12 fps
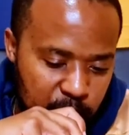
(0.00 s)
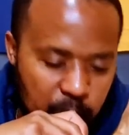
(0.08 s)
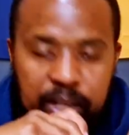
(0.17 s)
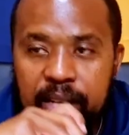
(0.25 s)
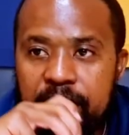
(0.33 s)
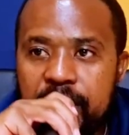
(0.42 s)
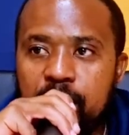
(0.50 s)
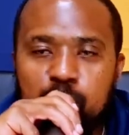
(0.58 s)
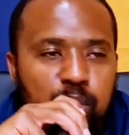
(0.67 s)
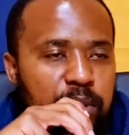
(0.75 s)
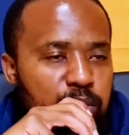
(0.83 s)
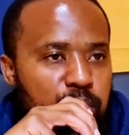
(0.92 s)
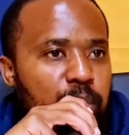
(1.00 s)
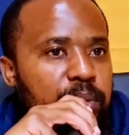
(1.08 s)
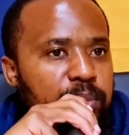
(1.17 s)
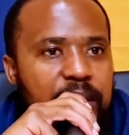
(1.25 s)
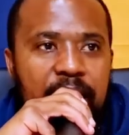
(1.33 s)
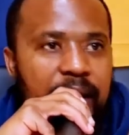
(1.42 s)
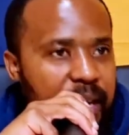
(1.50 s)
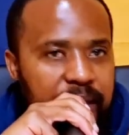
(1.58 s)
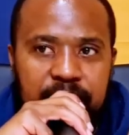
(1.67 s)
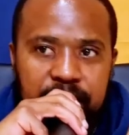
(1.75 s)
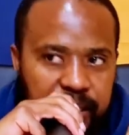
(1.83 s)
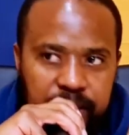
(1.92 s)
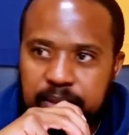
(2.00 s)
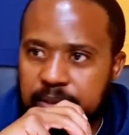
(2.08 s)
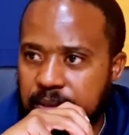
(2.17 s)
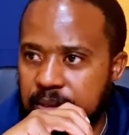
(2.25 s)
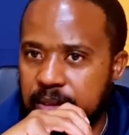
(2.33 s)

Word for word: he, told, he tells you the truth. The hell is this?